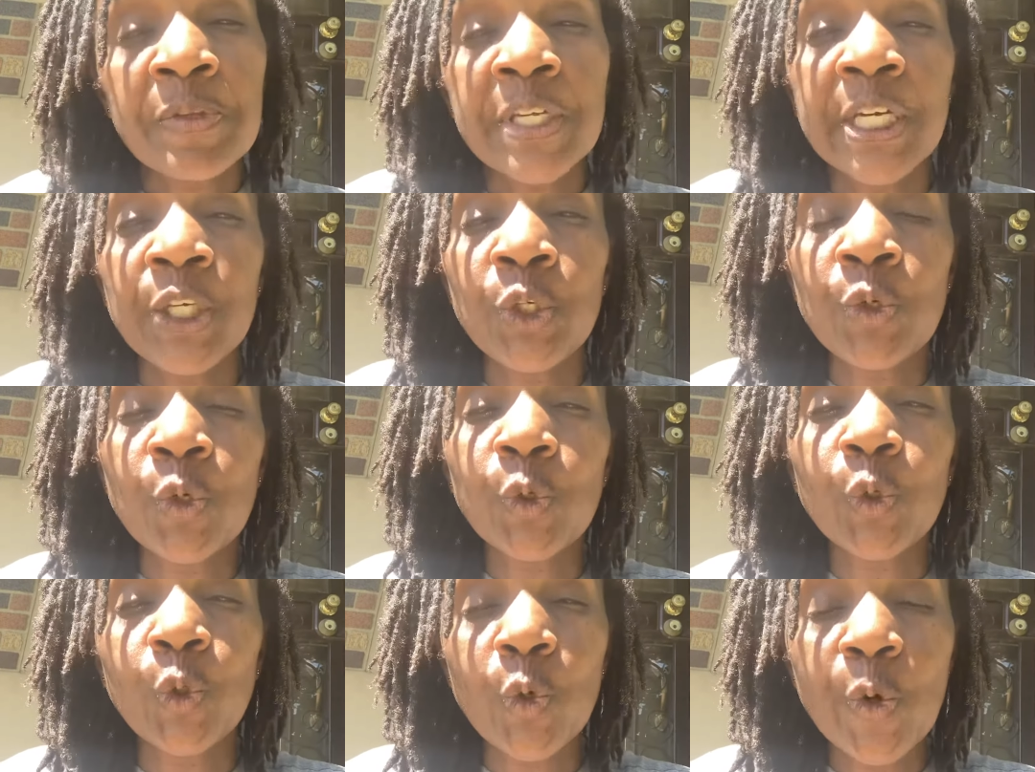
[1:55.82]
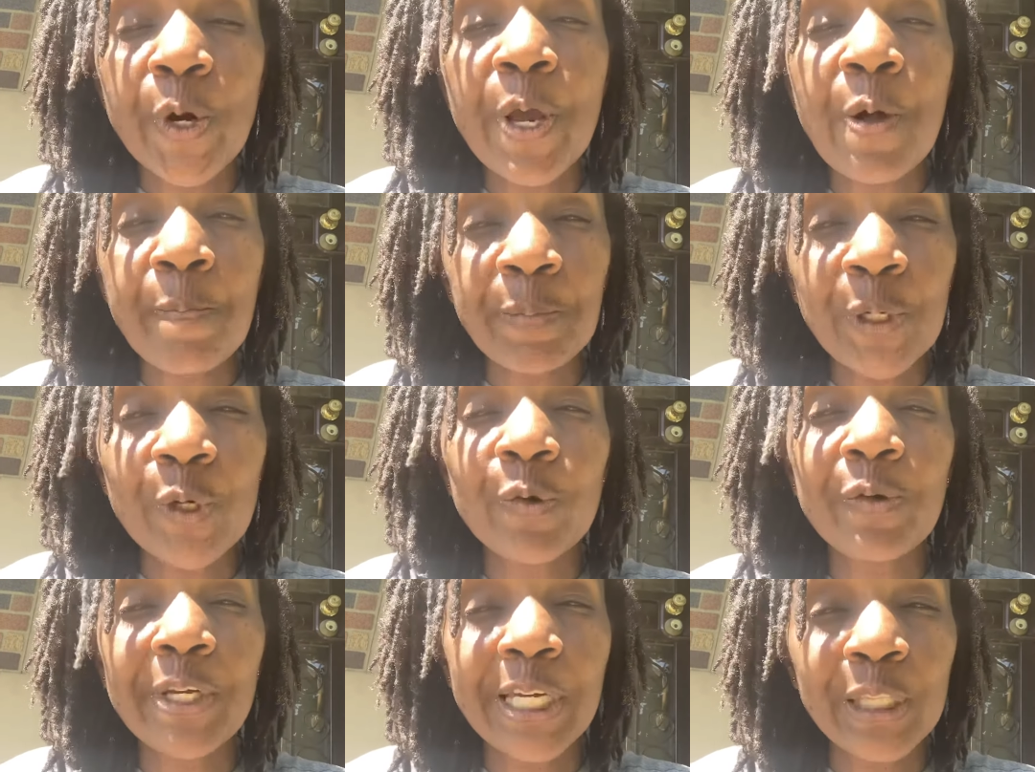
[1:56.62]
And you know, the Lord helped me
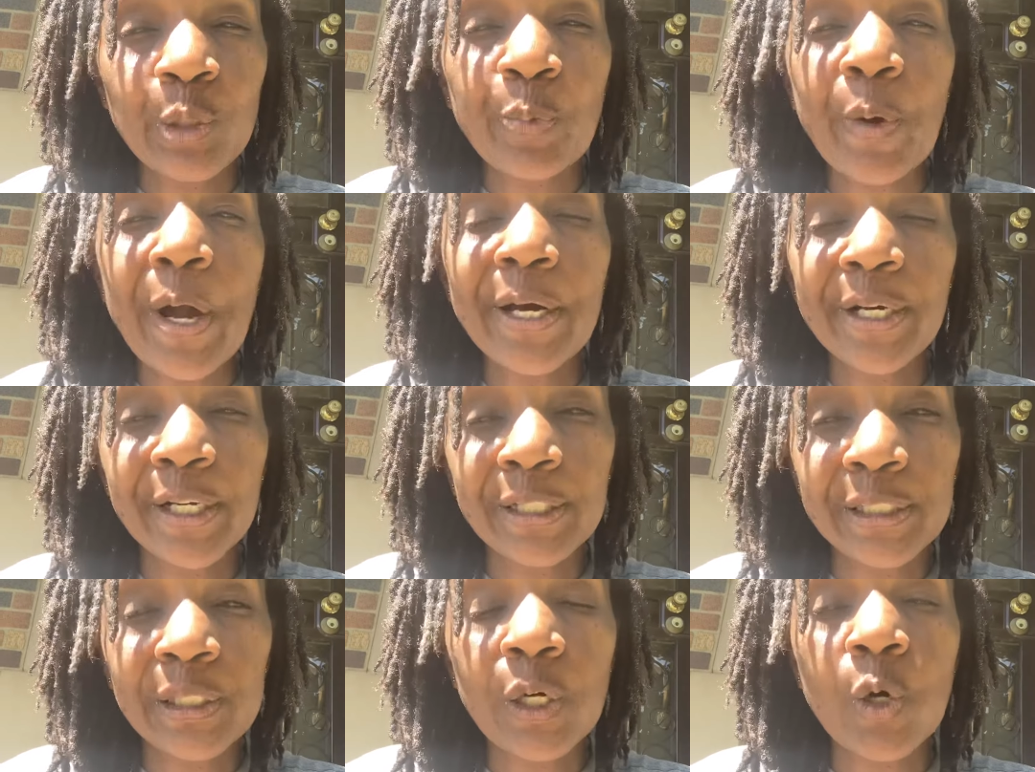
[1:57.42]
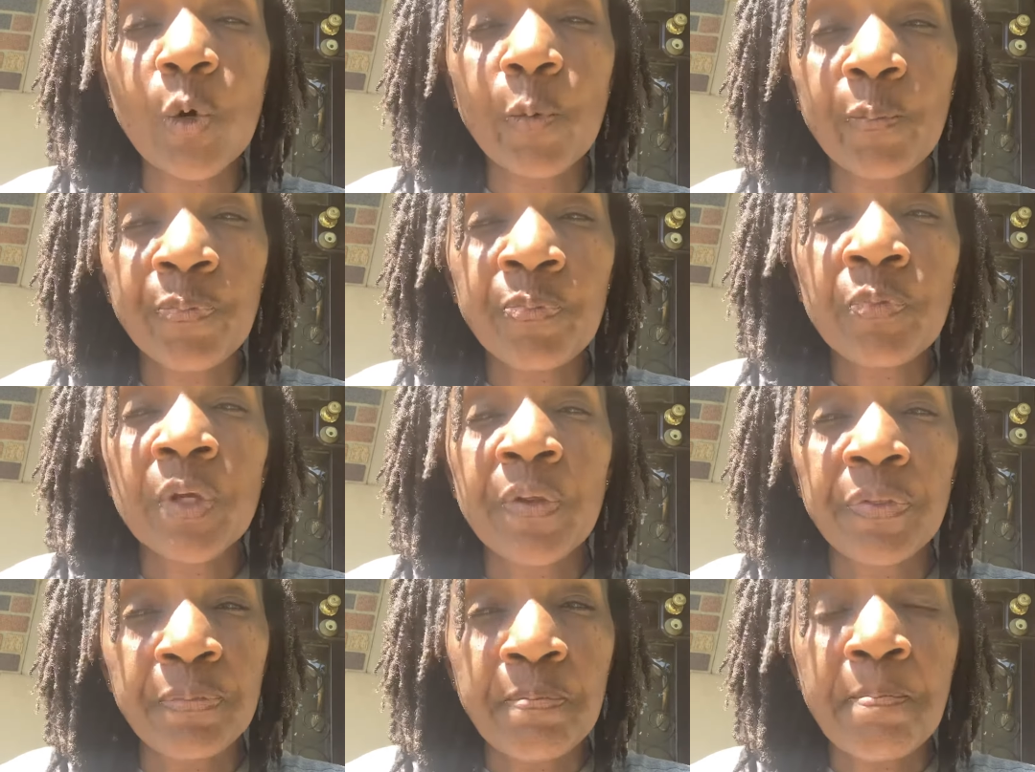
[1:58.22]
create the products. So
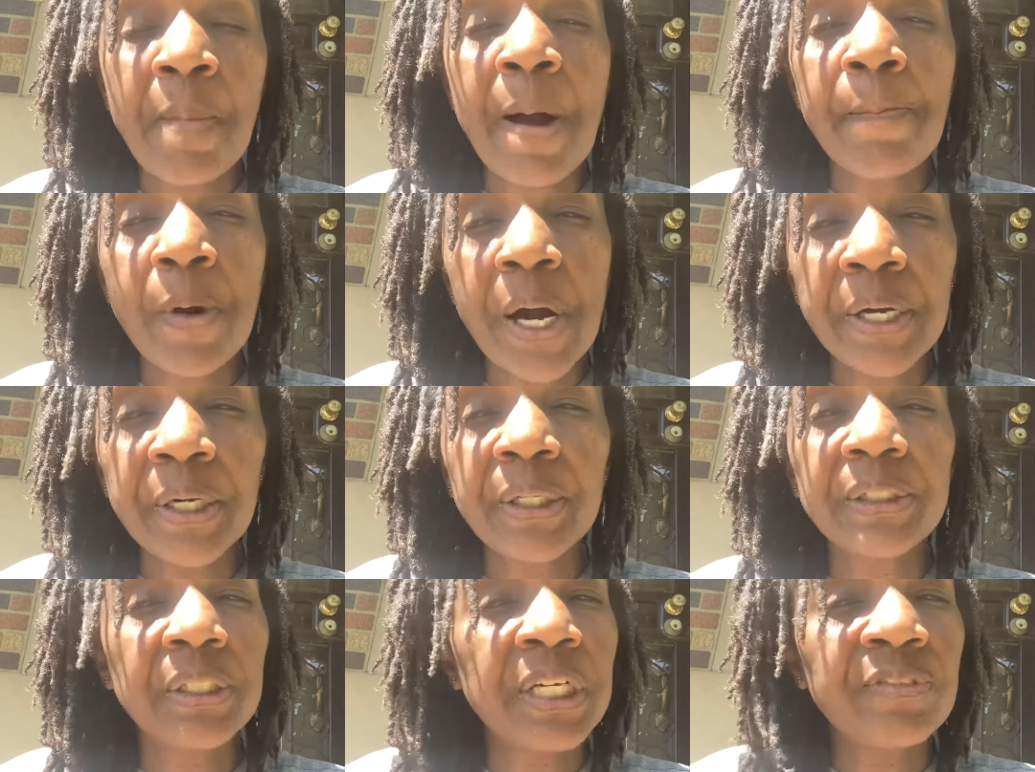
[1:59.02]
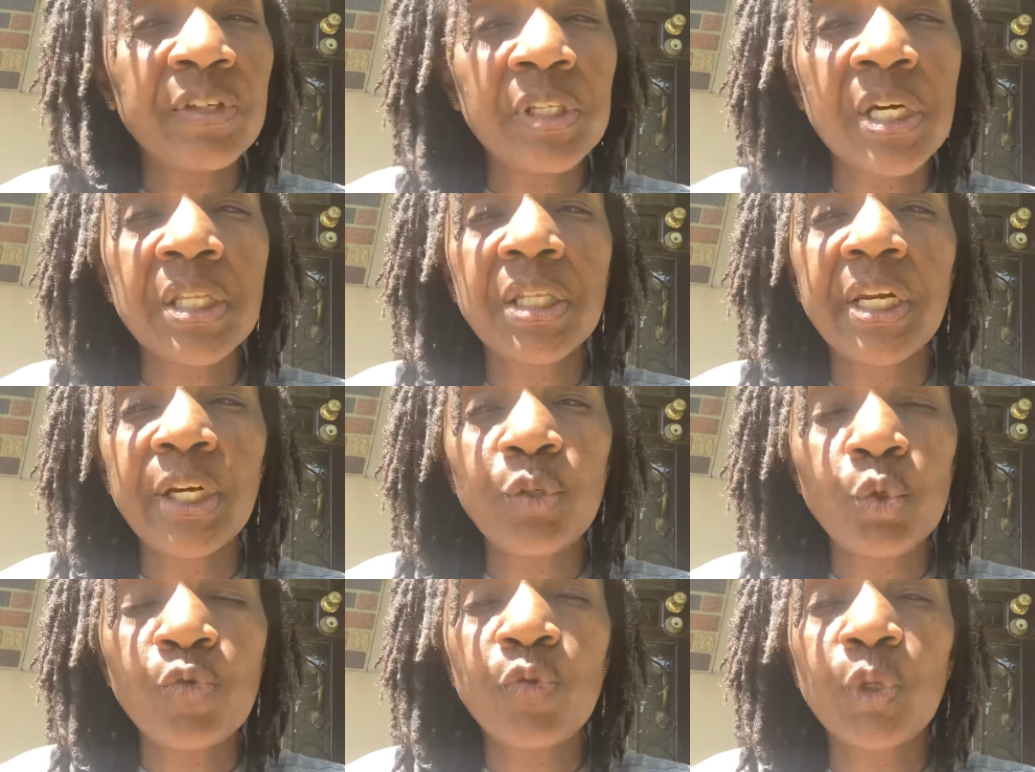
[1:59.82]
my products and everything that I
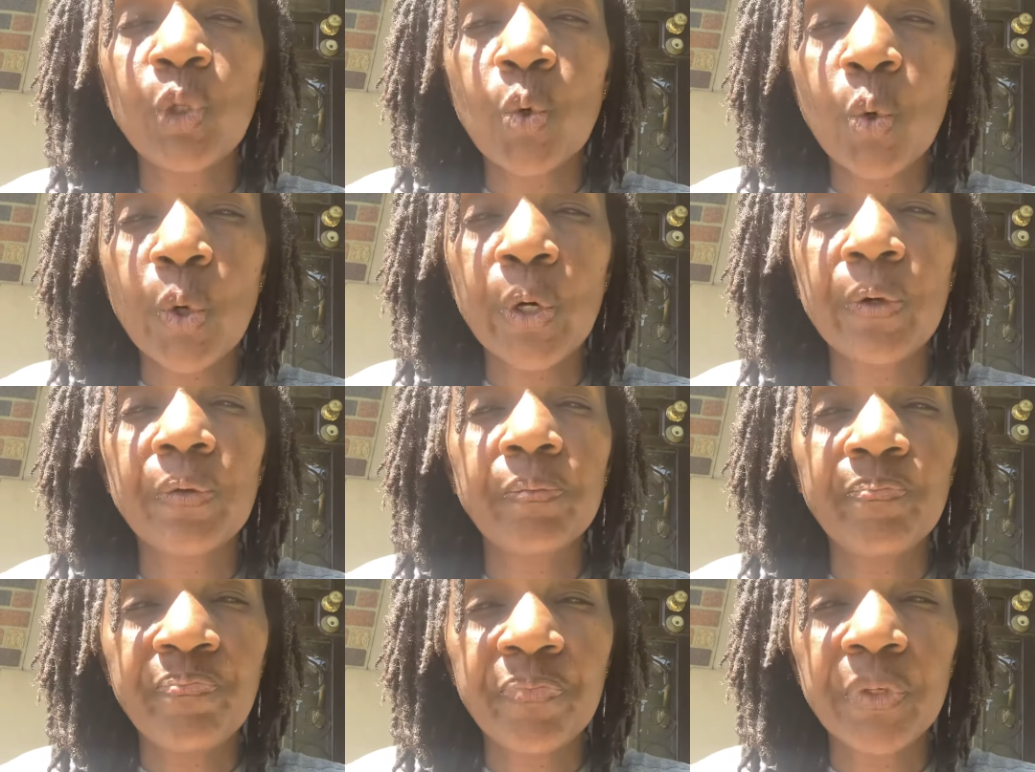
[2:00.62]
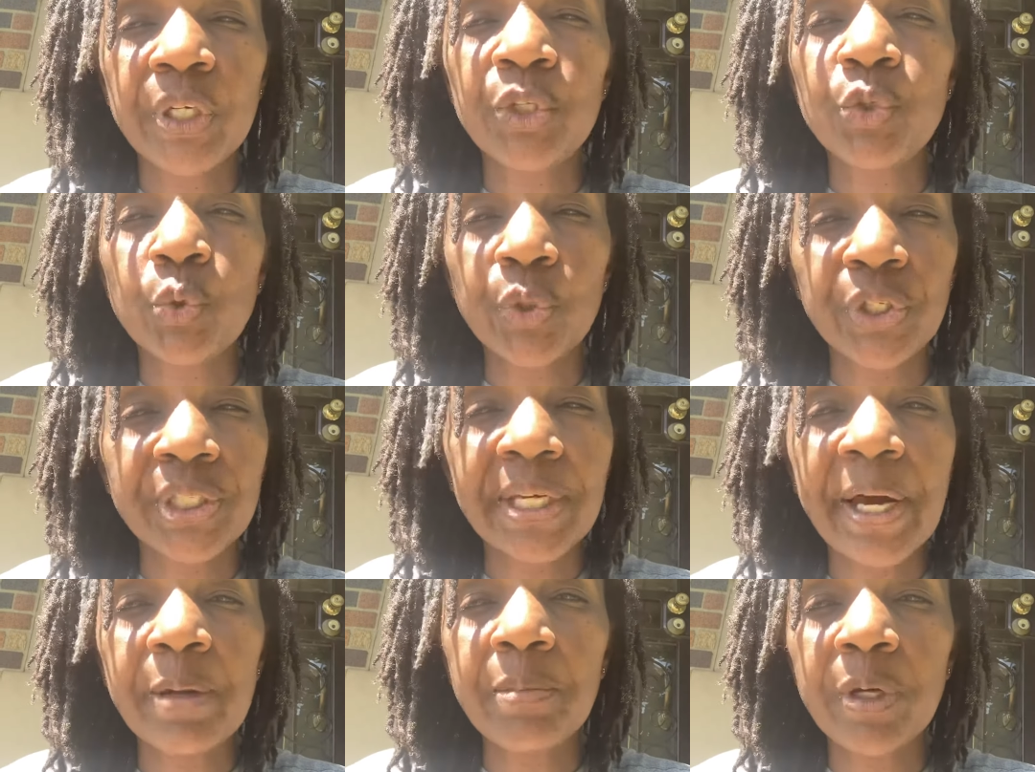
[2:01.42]
do for Lord, it's on
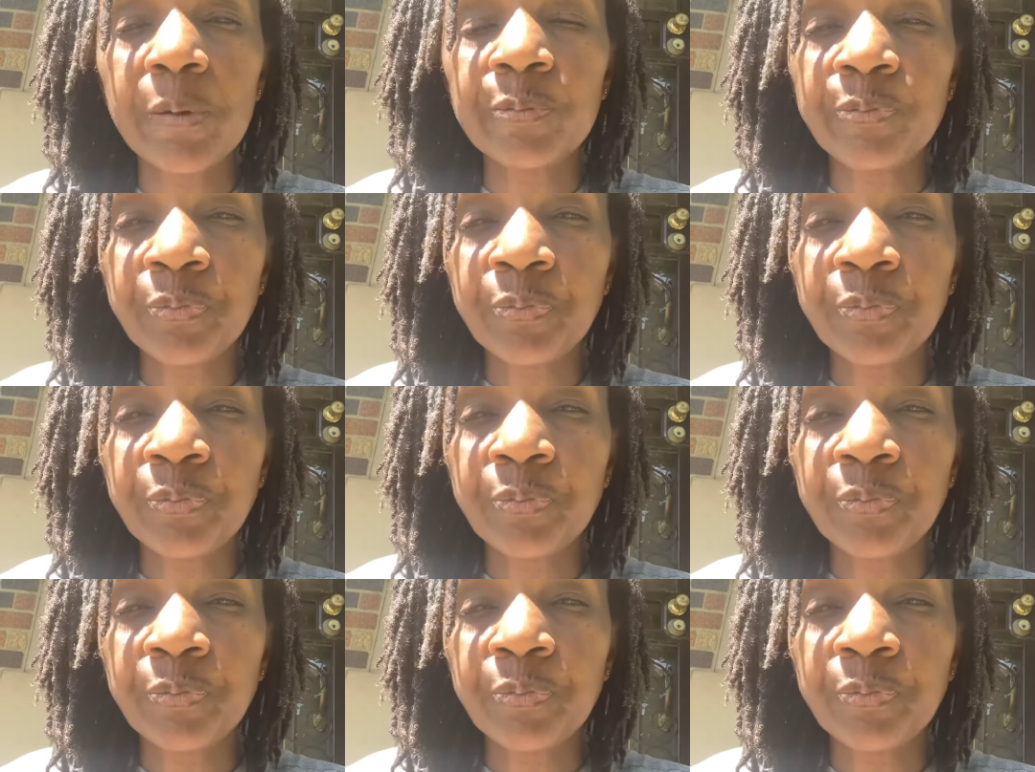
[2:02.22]
assignment.